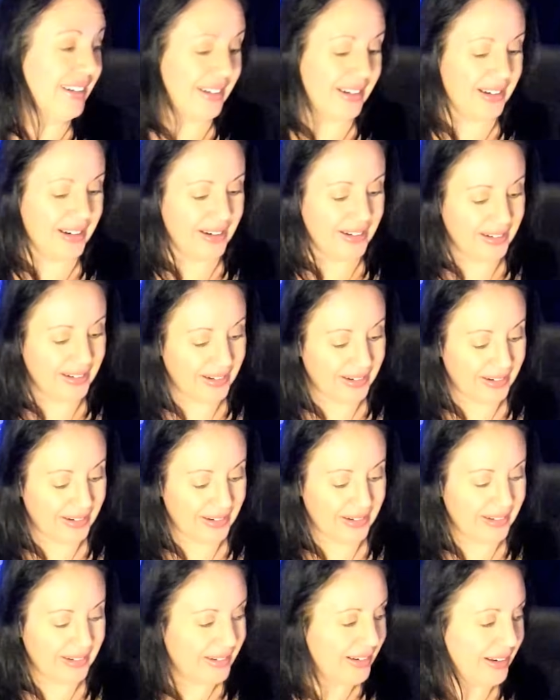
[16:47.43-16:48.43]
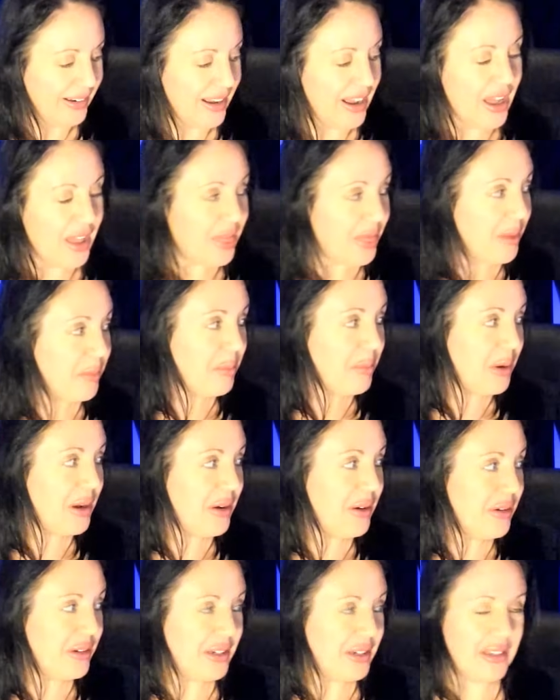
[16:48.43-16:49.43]
The
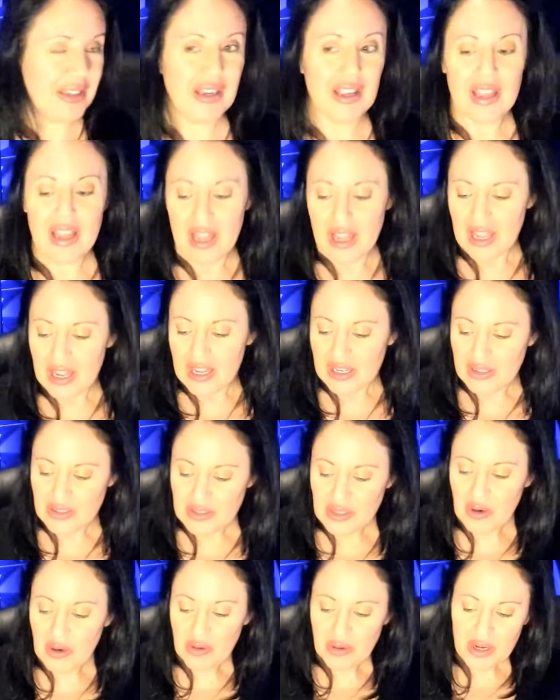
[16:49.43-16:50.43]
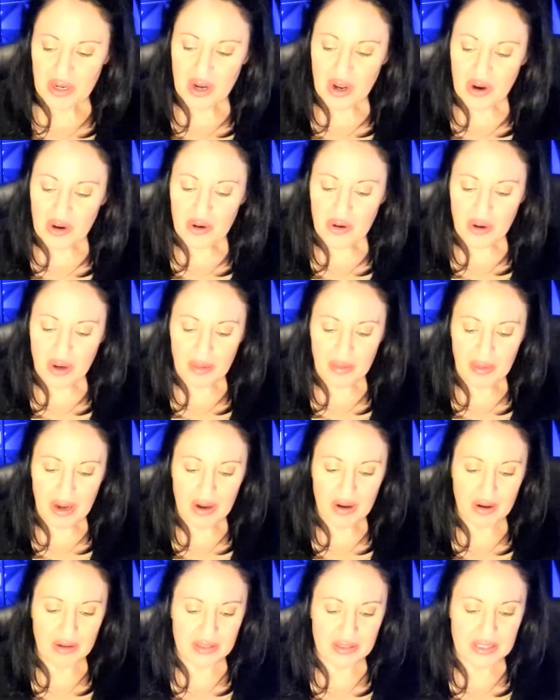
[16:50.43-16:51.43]
moon. You don't know
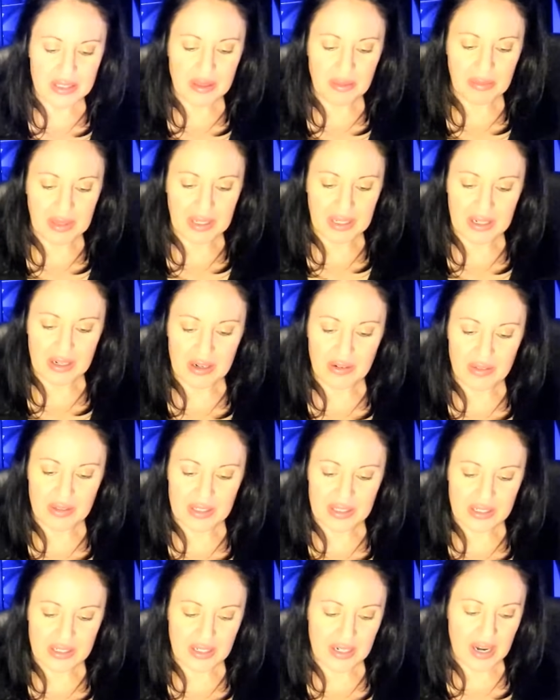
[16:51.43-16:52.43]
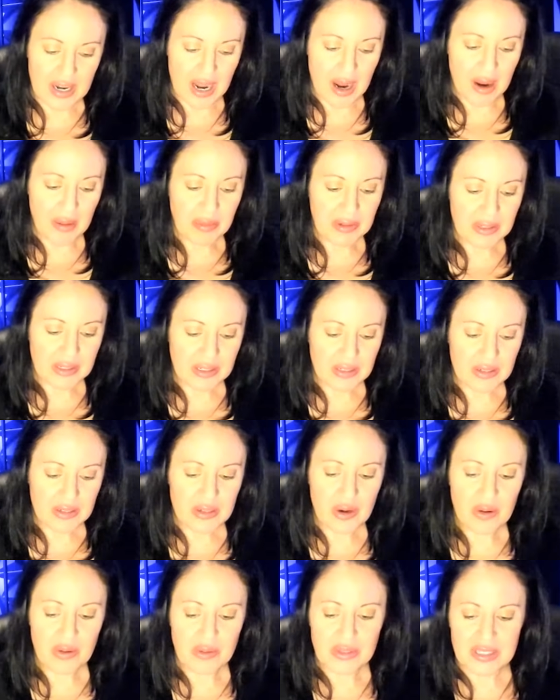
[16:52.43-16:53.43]
about something here that's going to happen. You
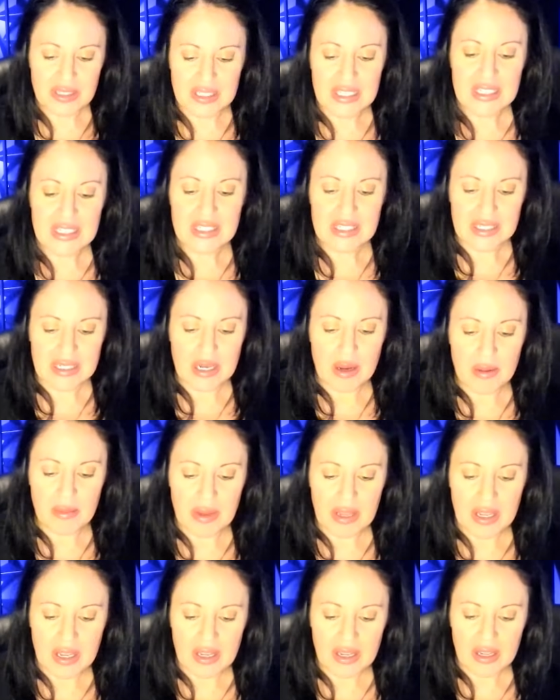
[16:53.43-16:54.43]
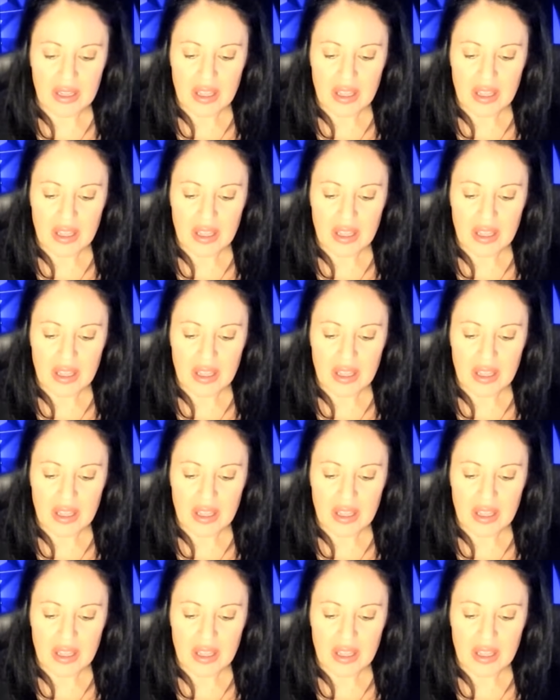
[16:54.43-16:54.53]
don't see this coming.